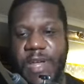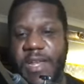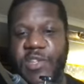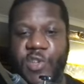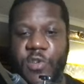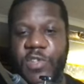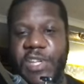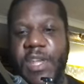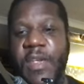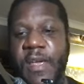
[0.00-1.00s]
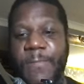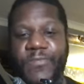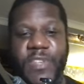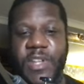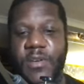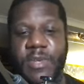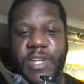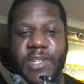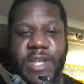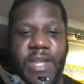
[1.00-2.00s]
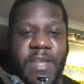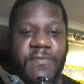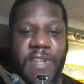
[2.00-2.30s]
That's juicy, you know, because at the end of the